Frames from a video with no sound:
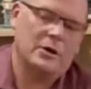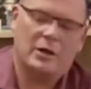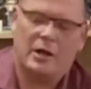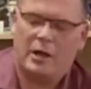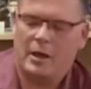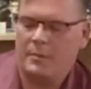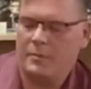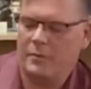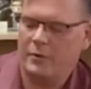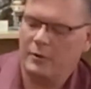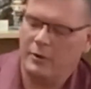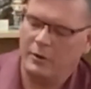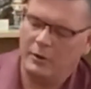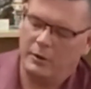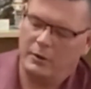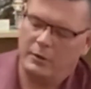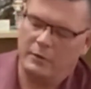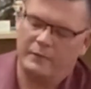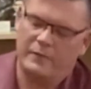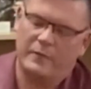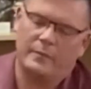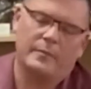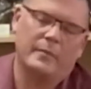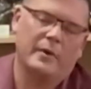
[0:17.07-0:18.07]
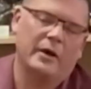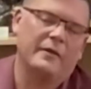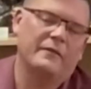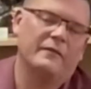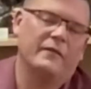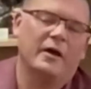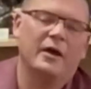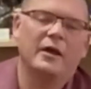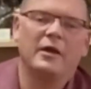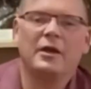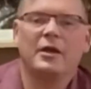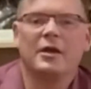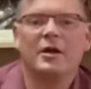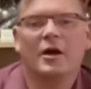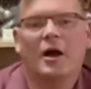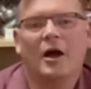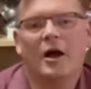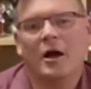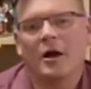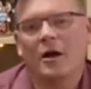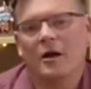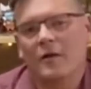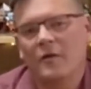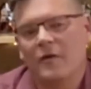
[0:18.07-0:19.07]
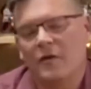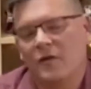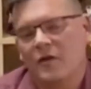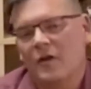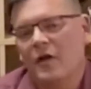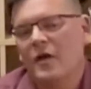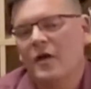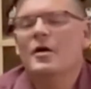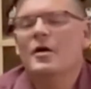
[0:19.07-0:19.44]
I pull my Viking cards,